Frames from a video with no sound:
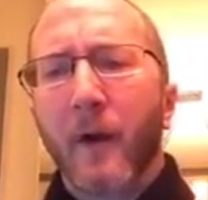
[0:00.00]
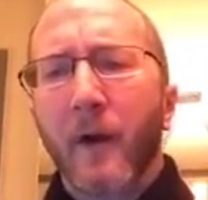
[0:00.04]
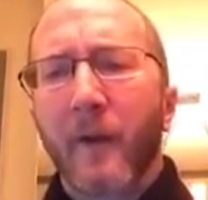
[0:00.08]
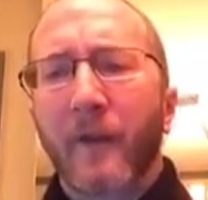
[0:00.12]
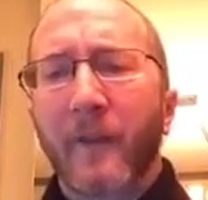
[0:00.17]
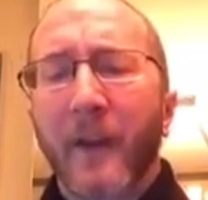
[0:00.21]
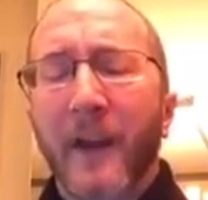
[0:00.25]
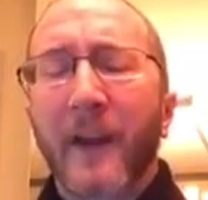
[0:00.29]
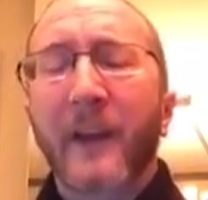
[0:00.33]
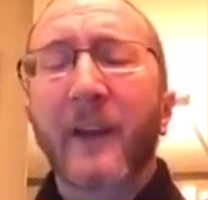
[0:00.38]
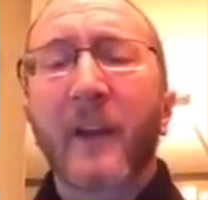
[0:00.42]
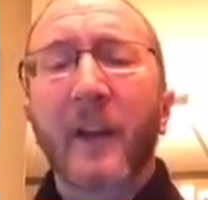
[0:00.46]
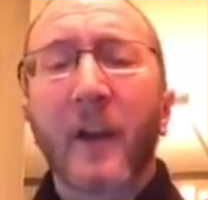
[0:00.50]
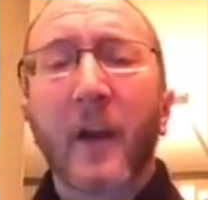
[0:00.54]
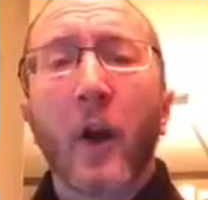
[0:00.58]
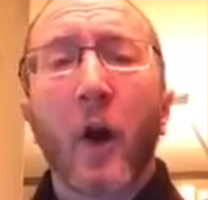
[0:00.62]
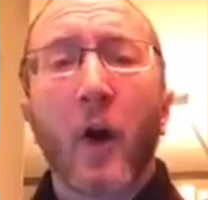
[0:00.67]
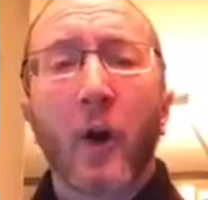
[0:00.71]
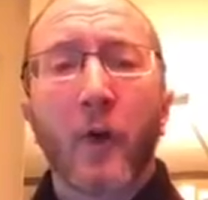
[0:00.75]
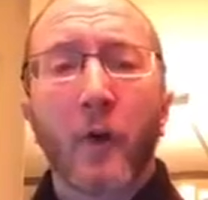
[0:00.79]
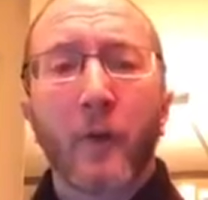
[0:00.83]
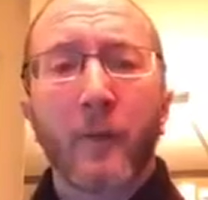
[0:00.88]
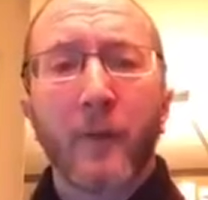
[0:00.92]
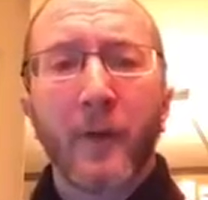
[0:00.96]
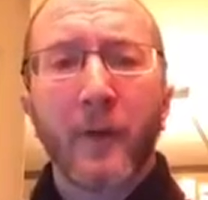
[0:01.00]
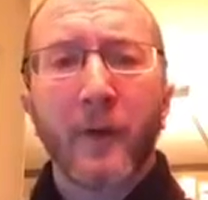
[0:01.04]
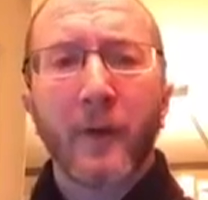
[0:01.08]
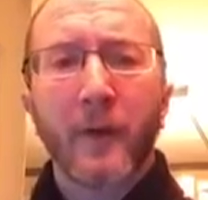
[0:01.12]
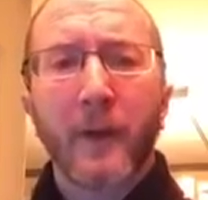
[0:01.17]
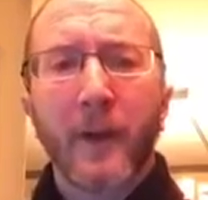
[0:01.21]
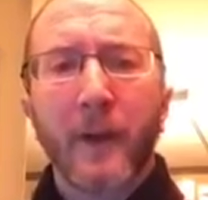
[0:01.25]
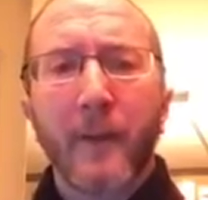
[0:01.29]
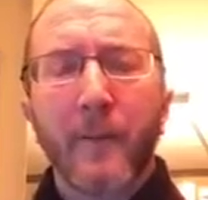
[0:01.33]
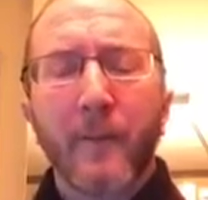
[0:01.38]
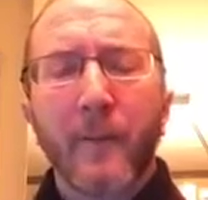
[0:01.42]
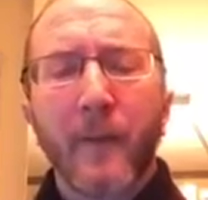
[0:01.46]
secondary
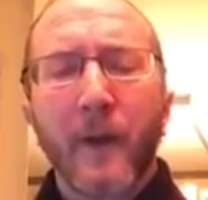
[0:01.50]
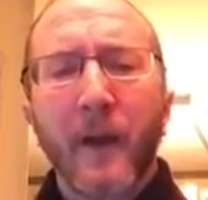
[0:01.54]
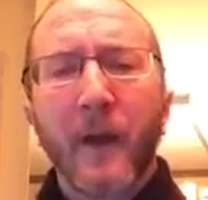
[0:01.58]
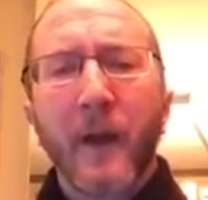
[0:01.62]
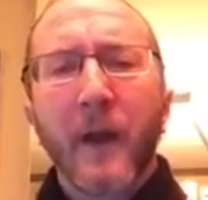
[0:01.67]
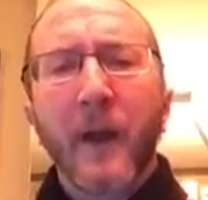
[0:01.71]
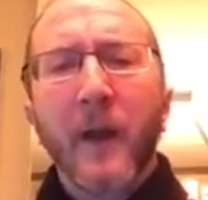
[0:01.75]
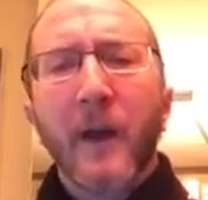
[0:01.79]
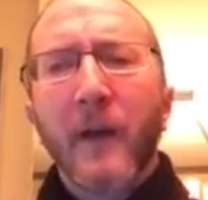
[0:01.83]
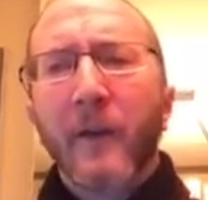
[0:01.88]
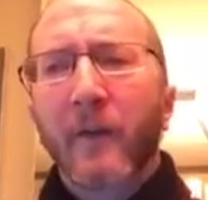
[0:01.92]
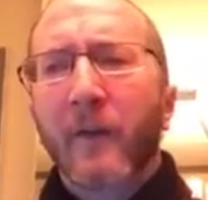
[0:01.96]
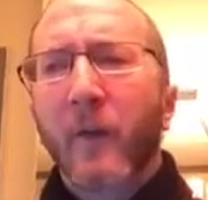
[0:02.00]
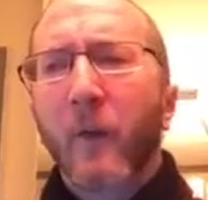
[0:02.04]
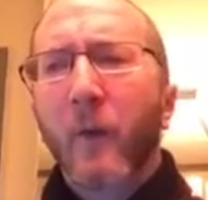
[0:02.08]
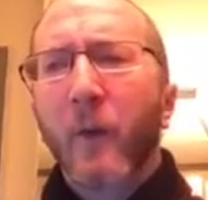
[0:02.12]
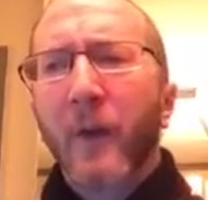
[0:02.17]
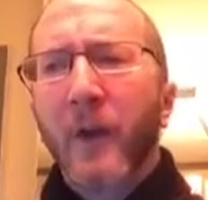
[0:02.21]
autoimmunity. So